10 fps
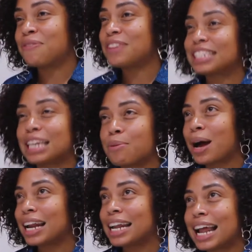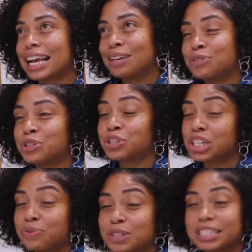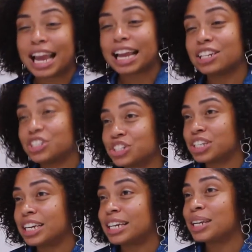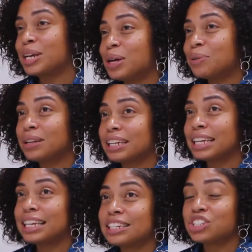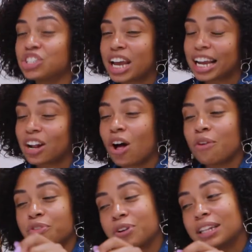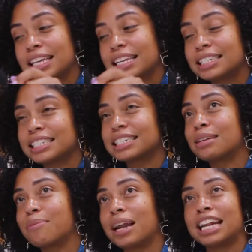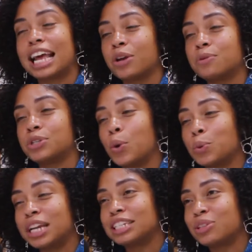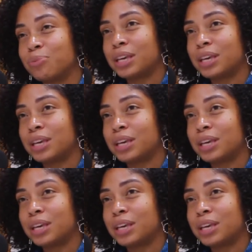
If it's somebody that gives you shit for taking a shit, please check it off your list. This is somebody that you don't need to